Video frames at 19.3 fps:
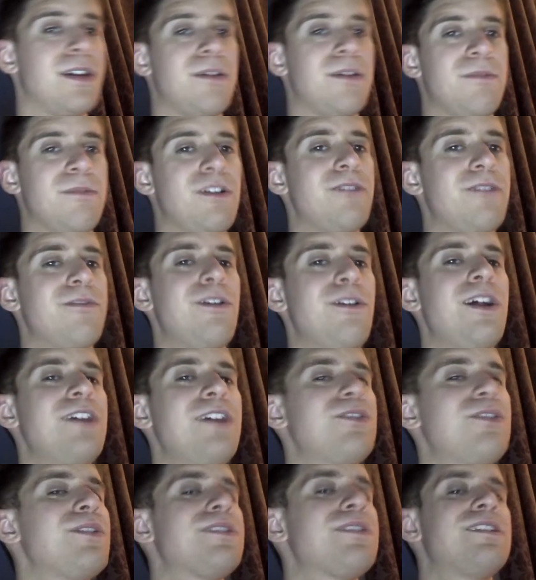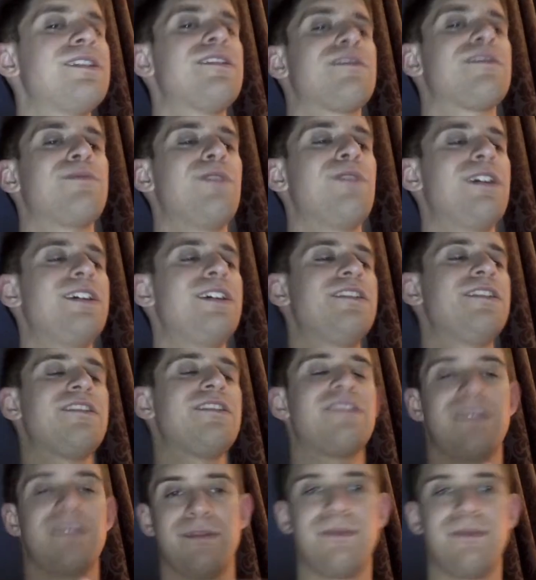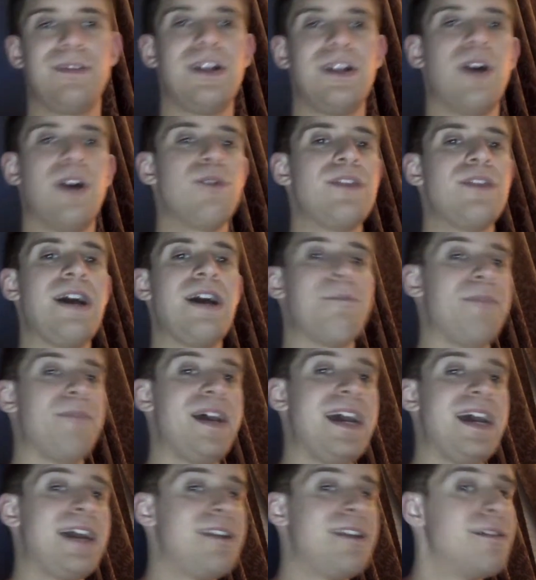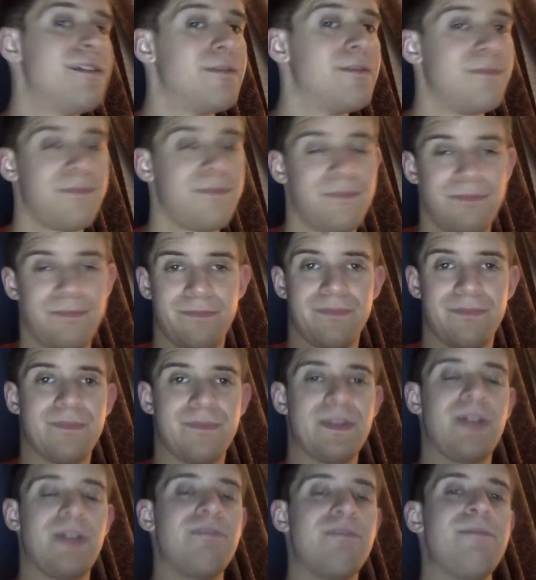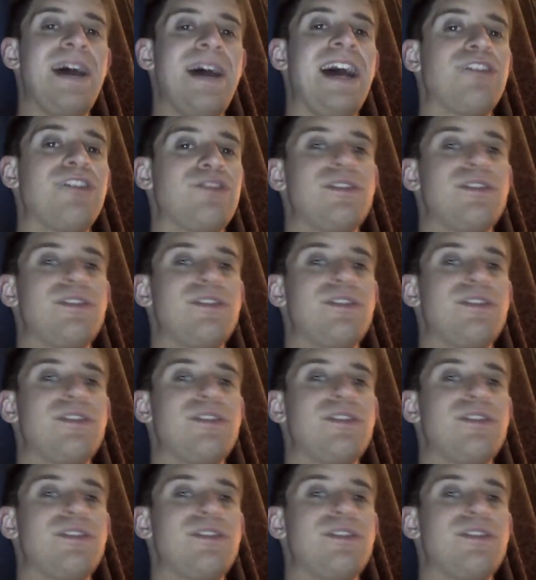But overall, I thought this was, you know, not bad of a match.